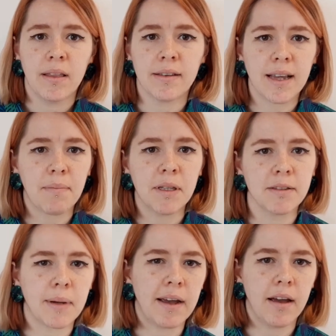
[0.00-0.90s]
This
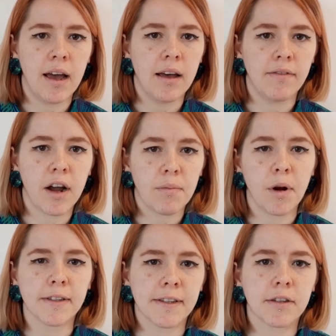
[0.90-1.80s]
happens via a
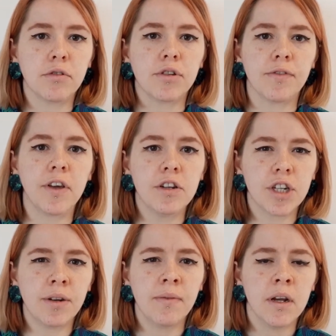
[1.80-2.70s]
process called
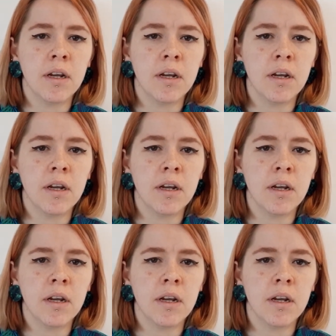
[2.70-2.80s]
diffusion.